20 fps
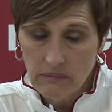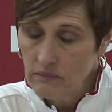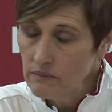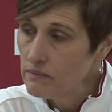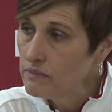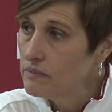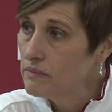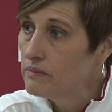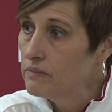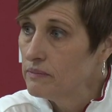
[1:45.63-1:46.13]

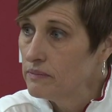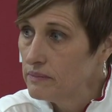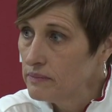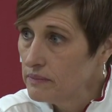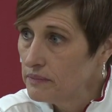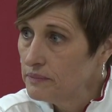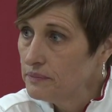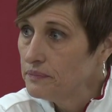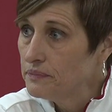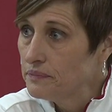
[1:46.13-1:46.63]
Holding her
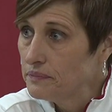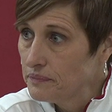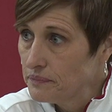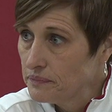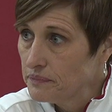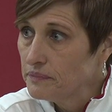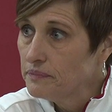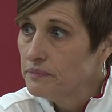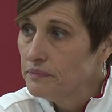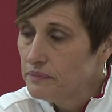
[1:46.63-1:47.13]
down,
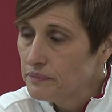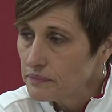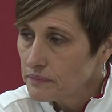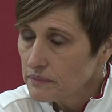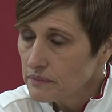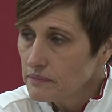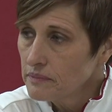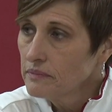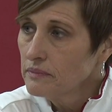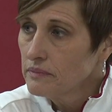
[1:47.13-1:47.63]
and
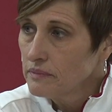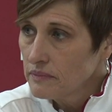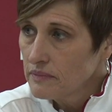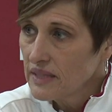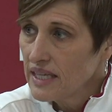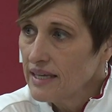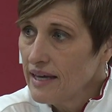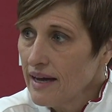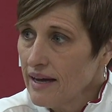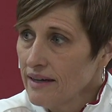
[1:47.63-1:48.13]

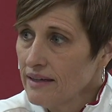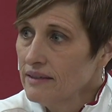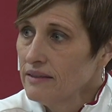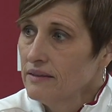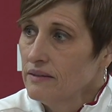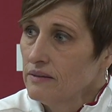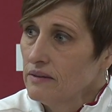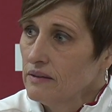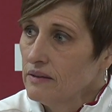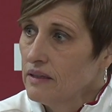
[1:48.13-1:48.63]
was it a
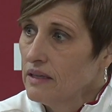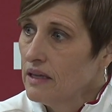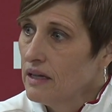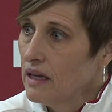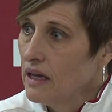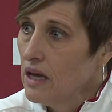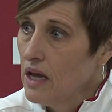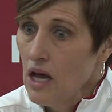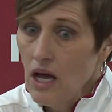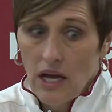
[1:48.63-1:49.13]
team
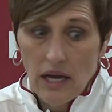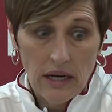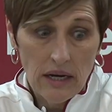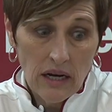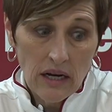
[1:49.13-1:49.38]
job?